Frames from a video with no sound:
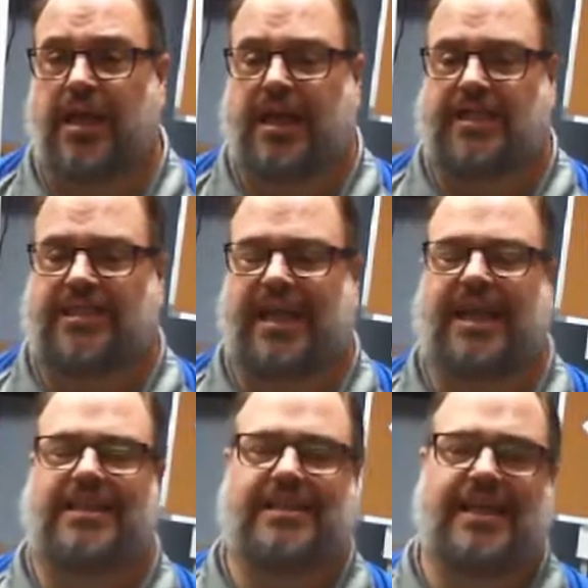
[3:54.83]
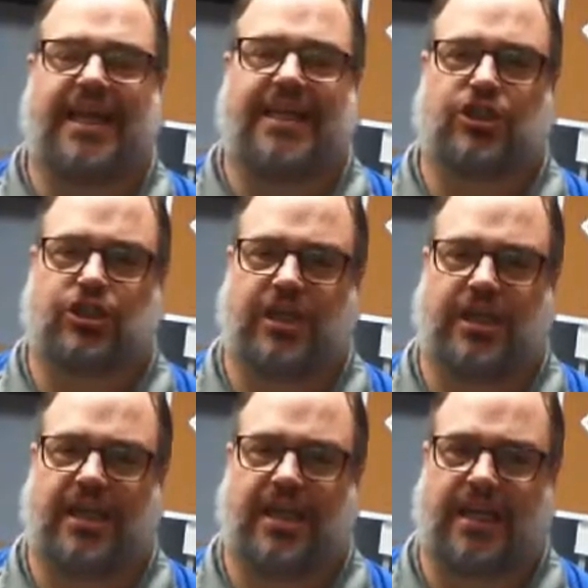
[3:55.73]
is the SDS sheet
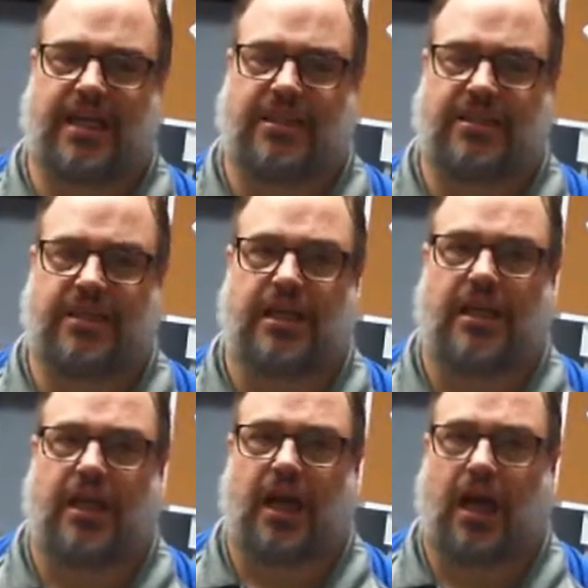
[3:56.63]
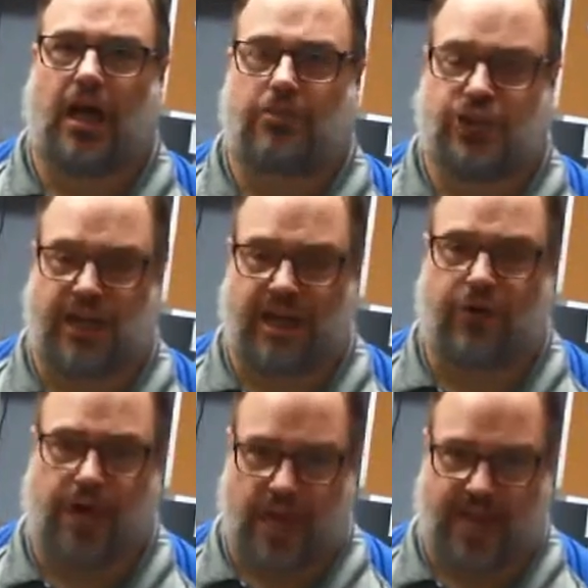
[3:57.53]
is
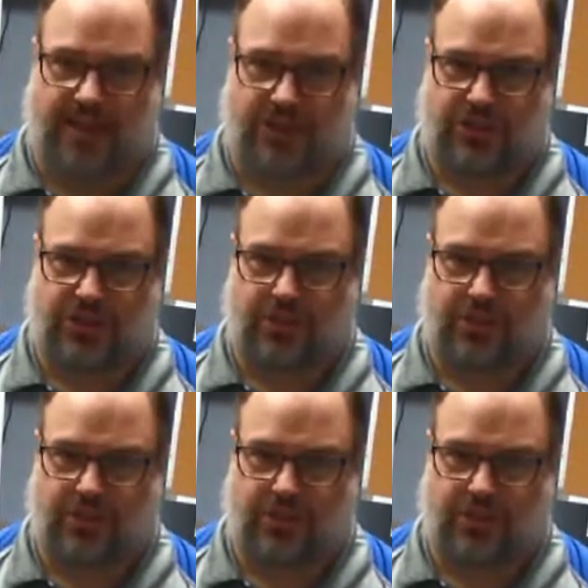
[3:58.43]
standardized.